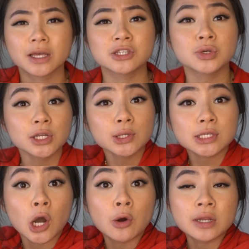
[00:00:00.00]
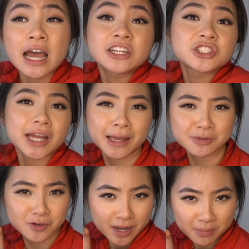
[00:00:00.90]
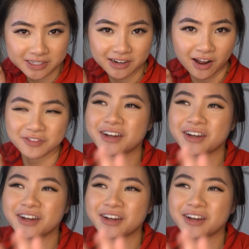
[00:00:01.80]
because you can use code JAMES for 10% off.